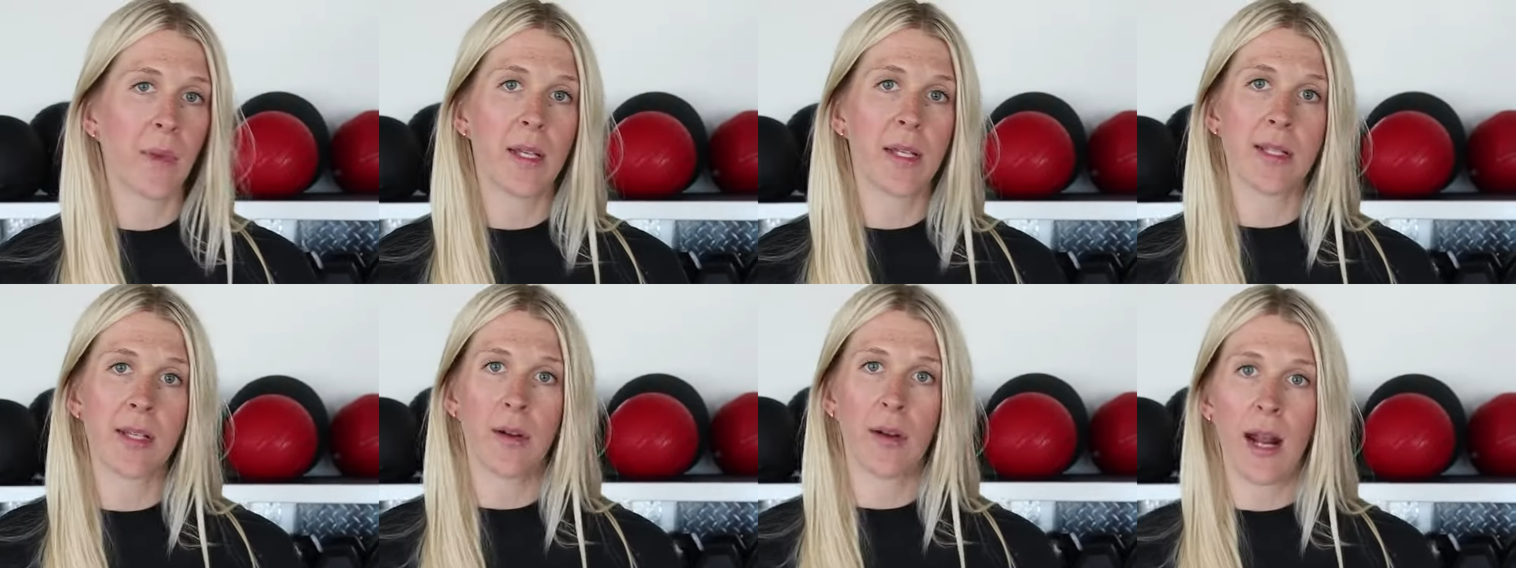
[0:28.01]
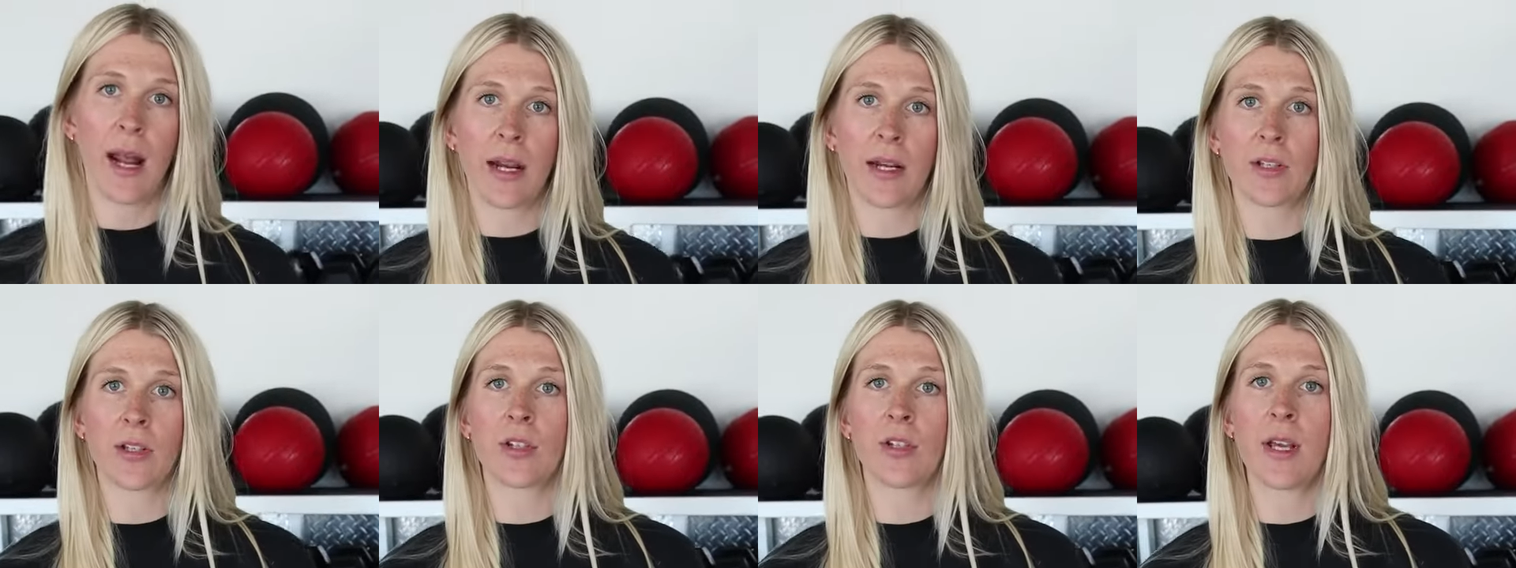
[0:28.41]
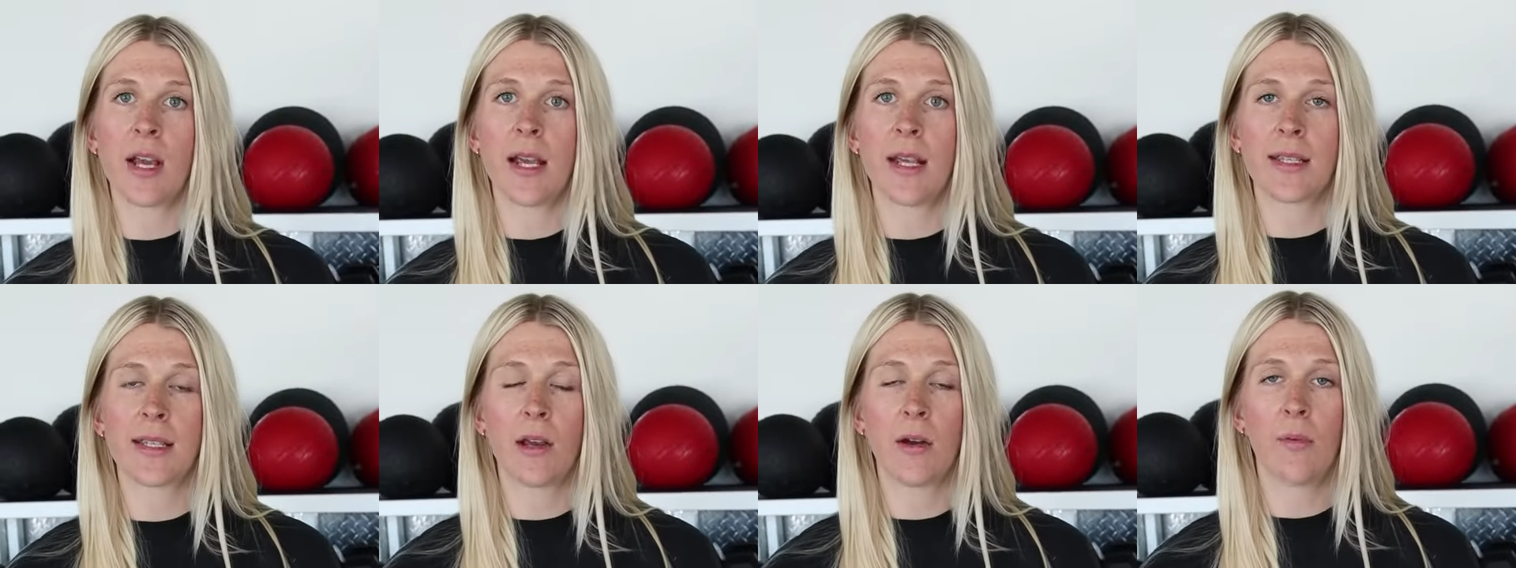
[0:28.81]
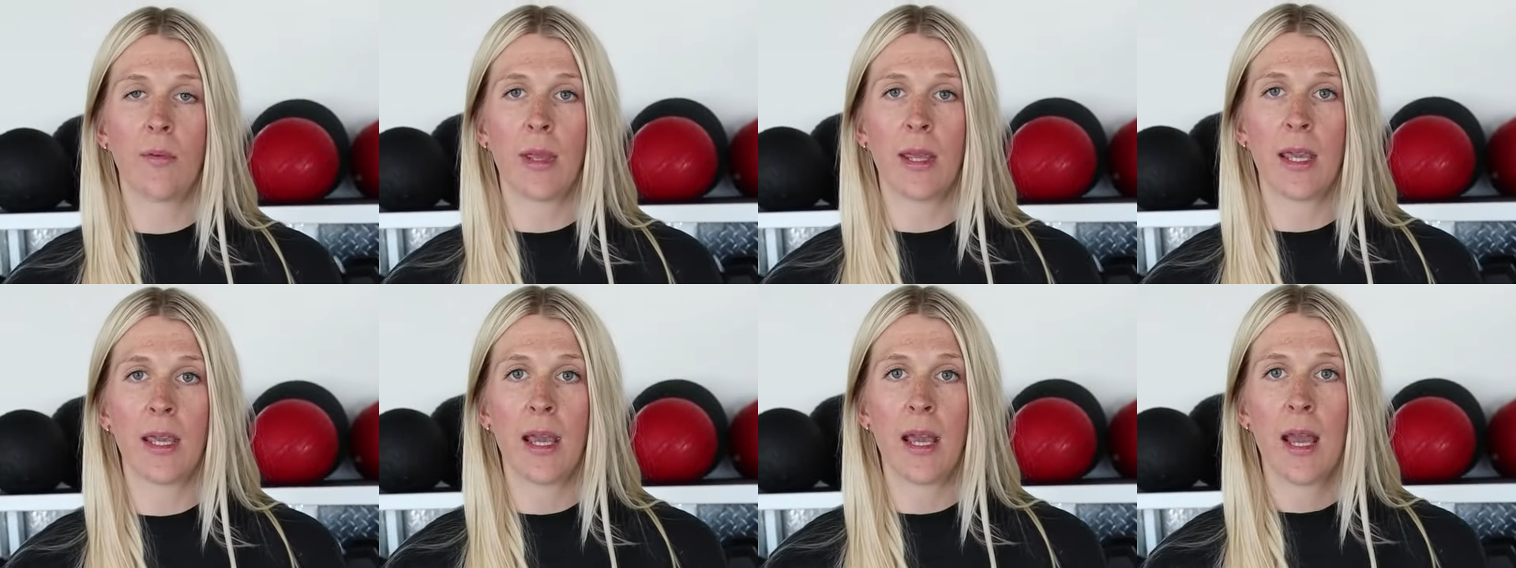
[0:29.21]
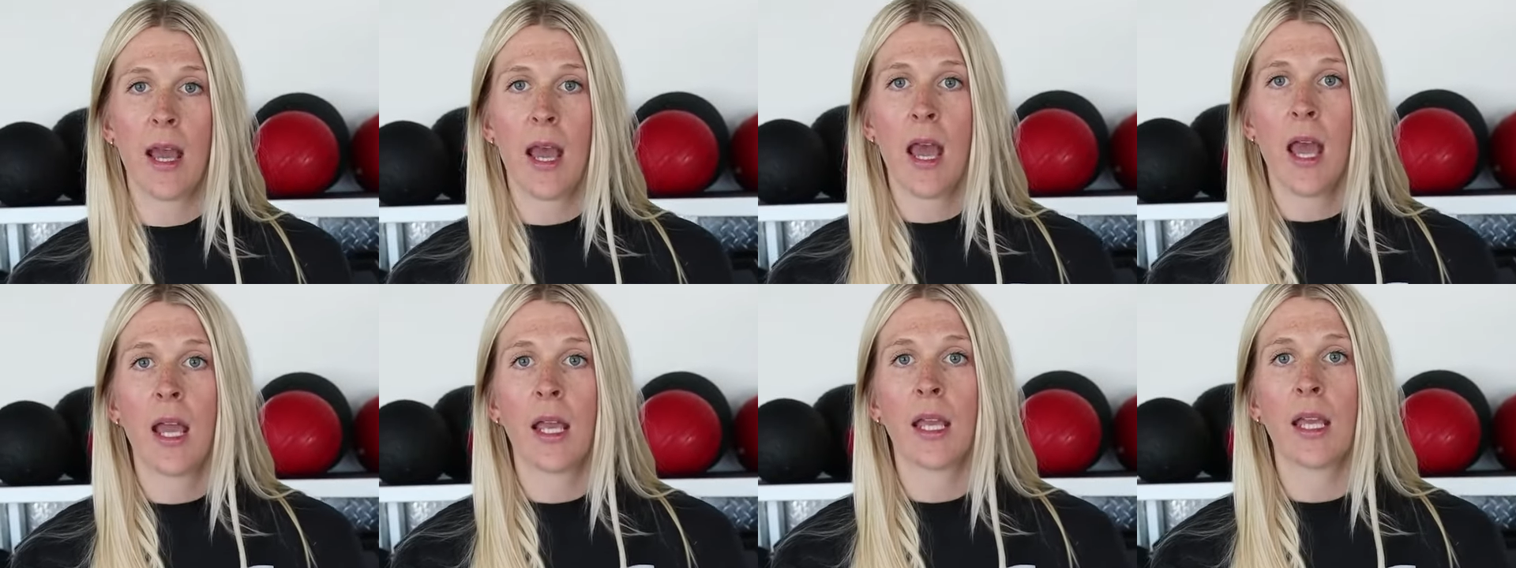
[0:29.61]
So an exercise that we
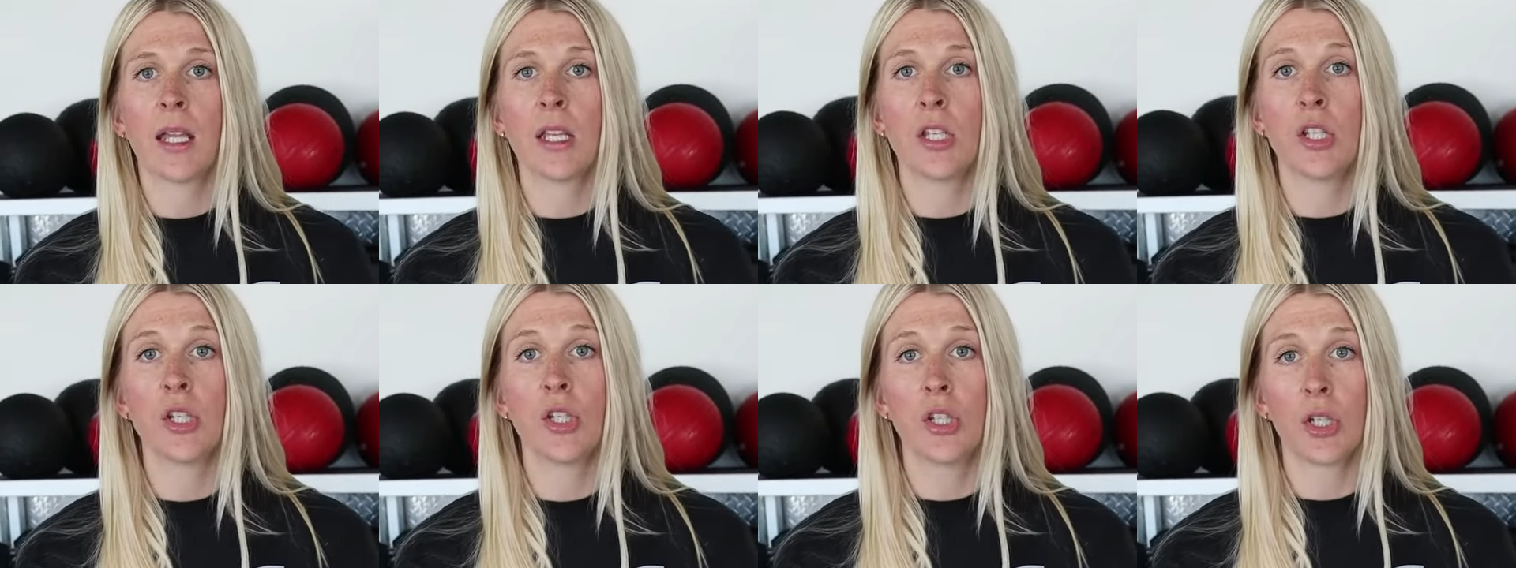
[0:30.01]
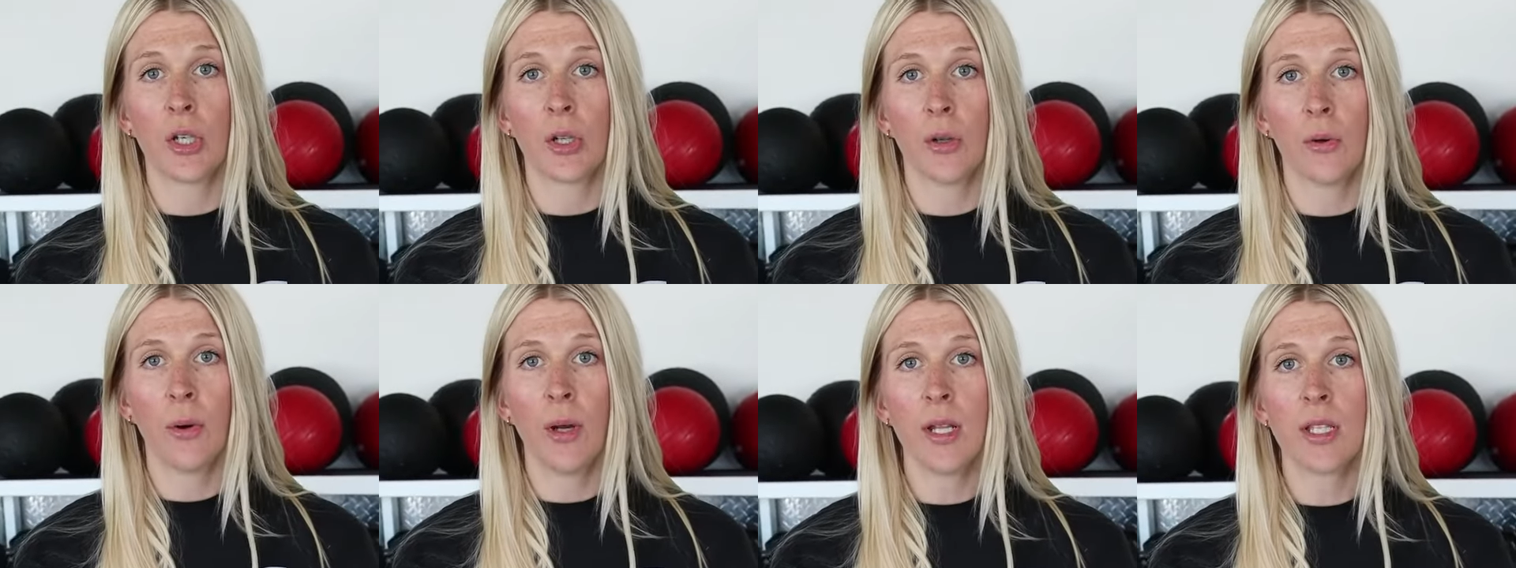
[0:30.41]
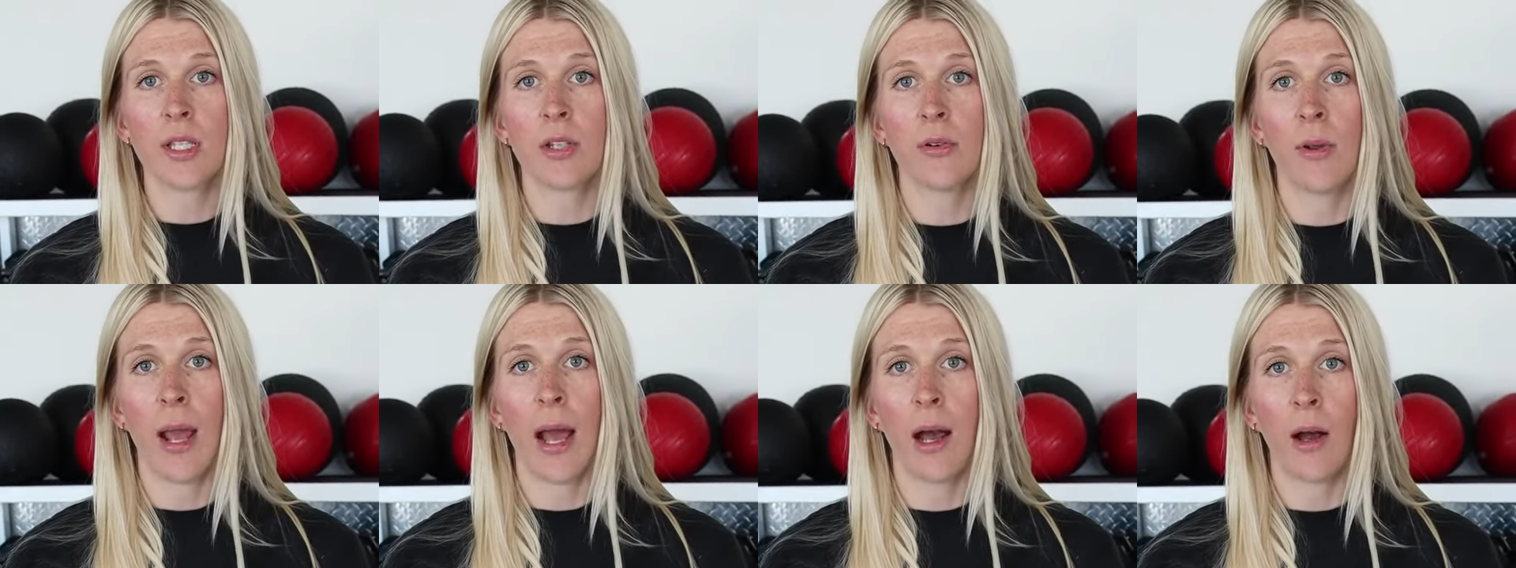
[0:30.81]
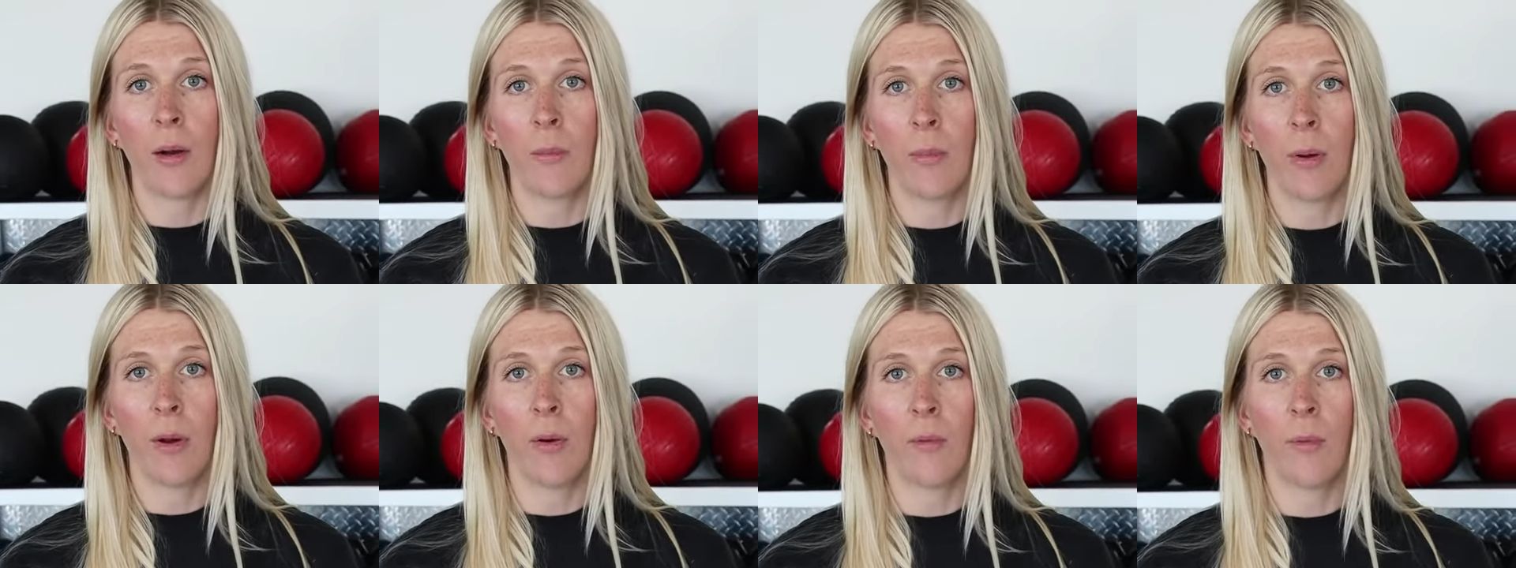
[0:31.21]
can do to help